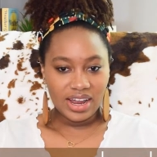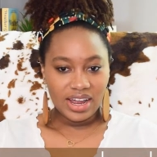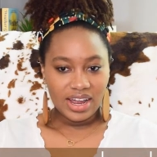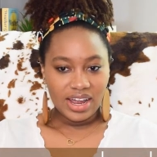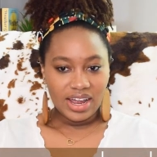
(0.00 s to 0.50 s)

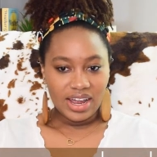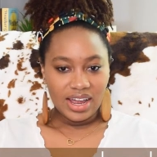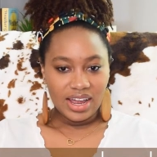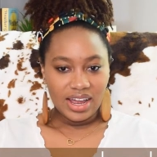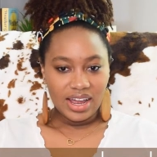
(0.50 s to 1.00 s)

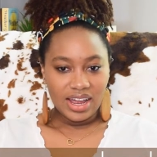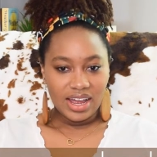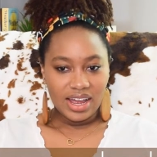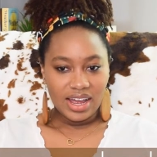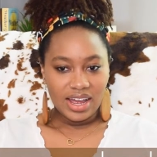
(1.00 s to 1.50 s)

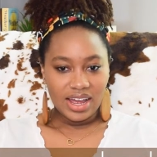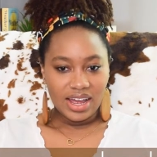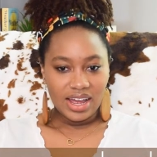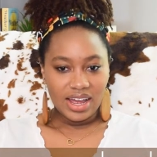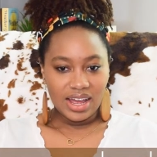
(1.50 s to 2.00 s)

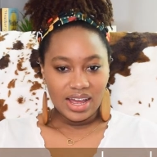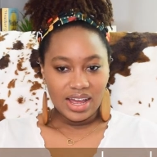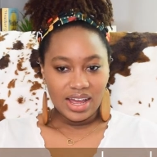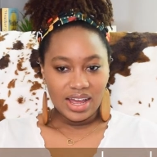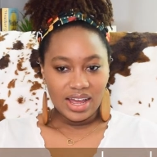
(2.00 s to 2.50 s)

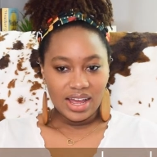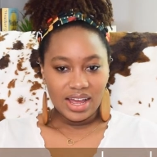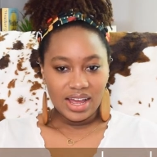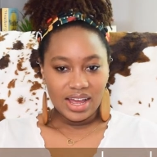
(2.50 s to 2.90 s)
Nothing is said.